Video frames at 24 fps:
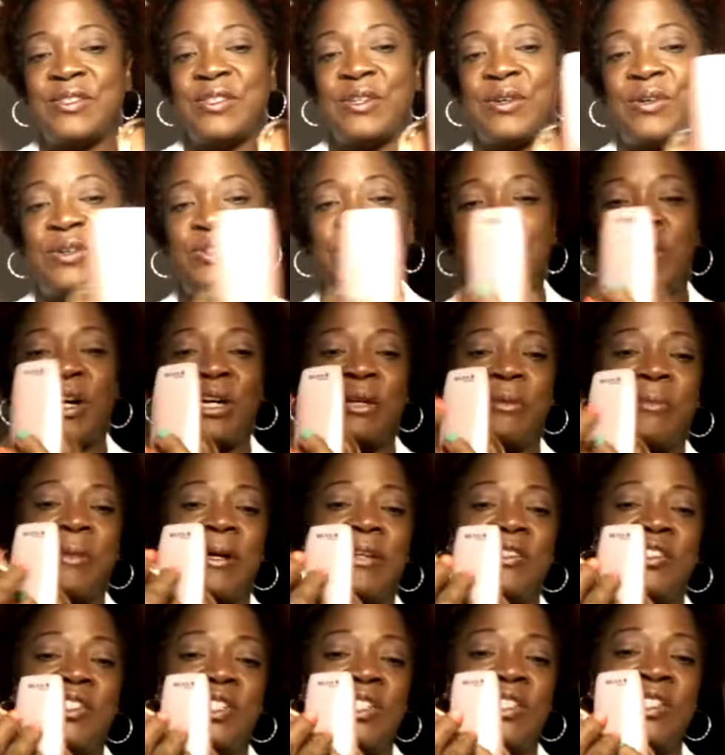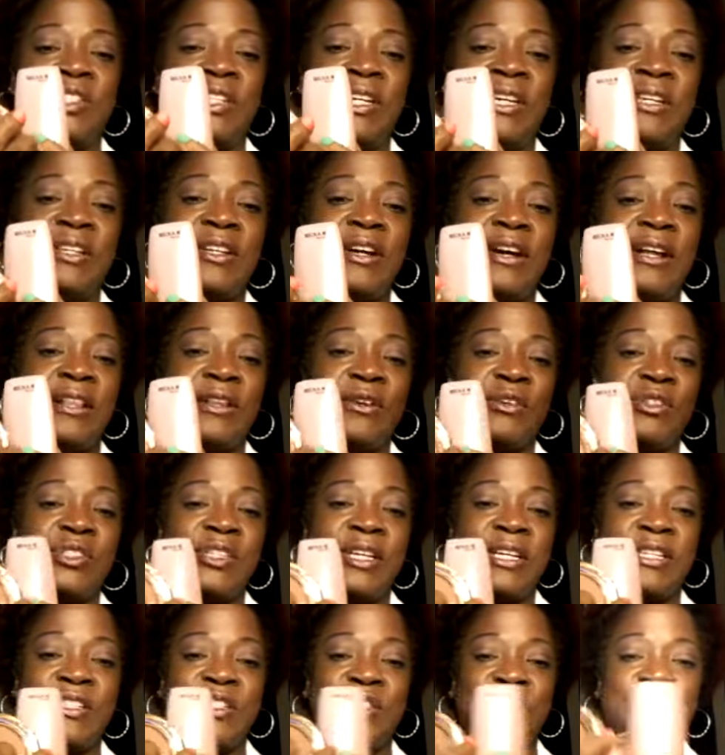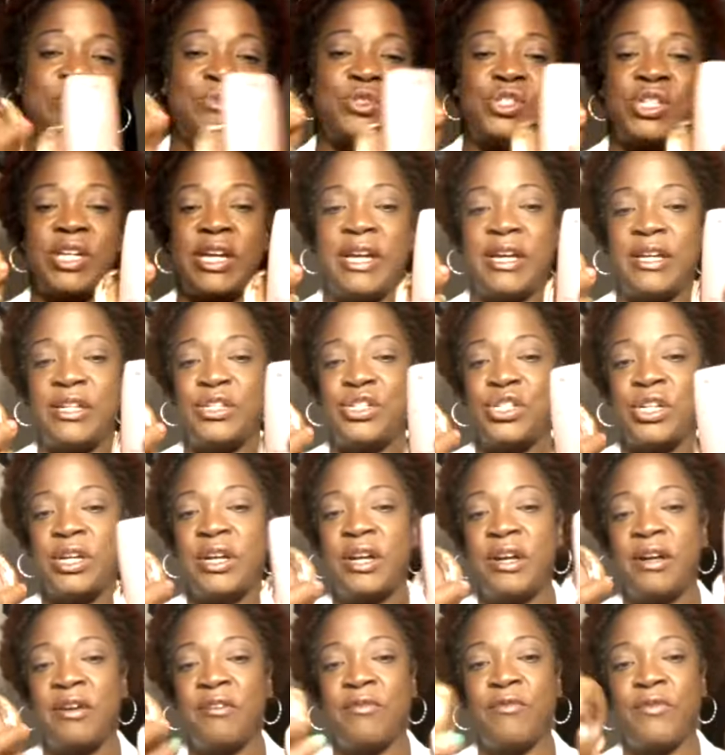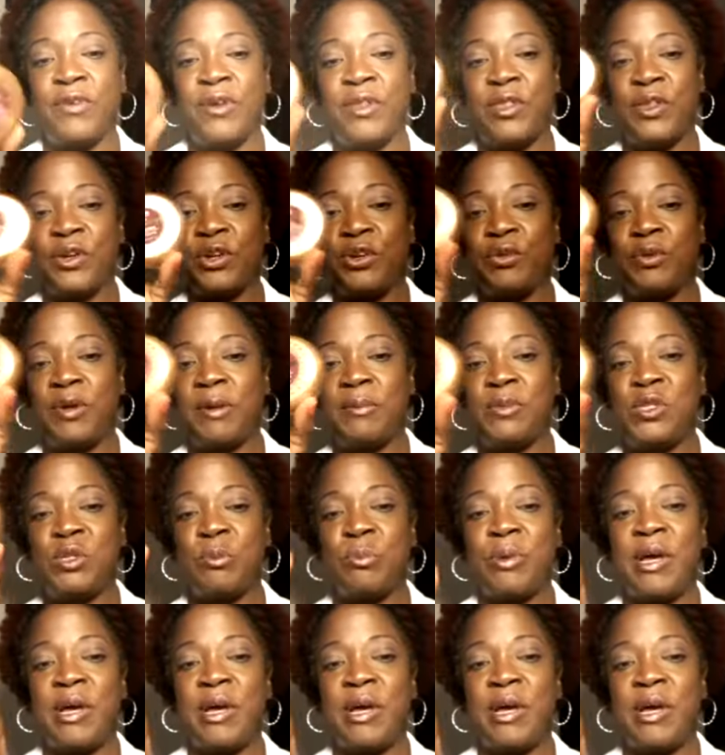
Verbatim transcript: So you're talking about $16 and some change for the cream to